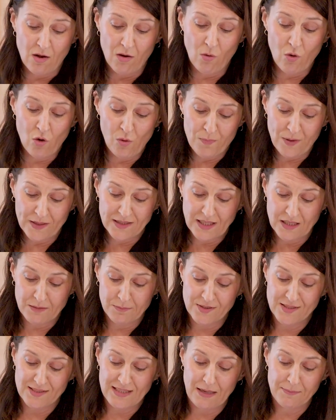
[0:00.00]
All
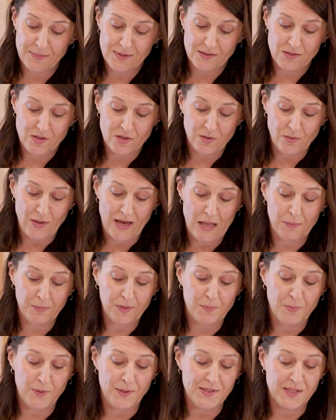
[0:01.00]
practicable steps to help
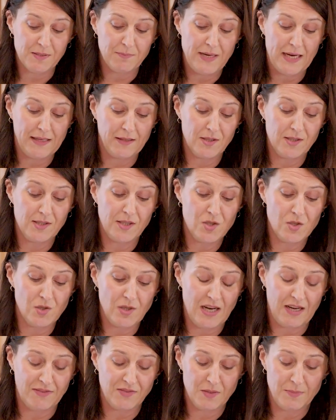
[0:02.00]
the person make the decision
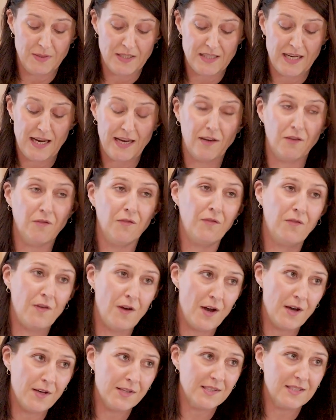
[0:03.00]
have to be taken
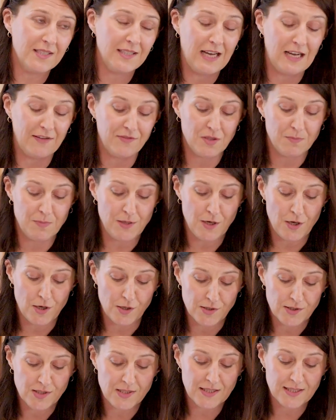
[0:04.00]
first and have to be
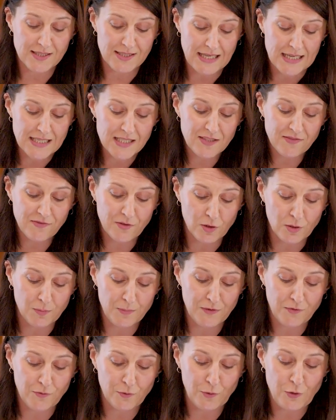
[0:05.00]
unsuccessful
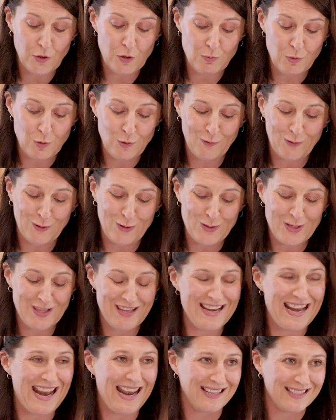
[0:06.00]
before you move on to the
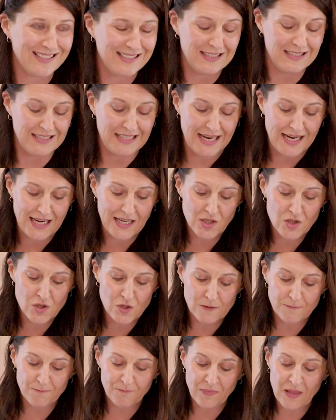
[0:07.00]
next
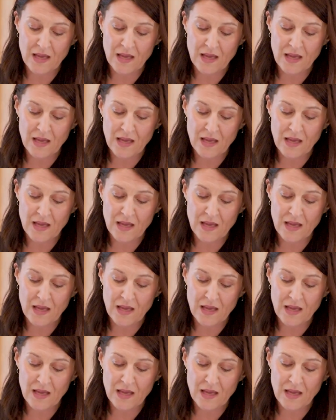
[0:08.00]
stage.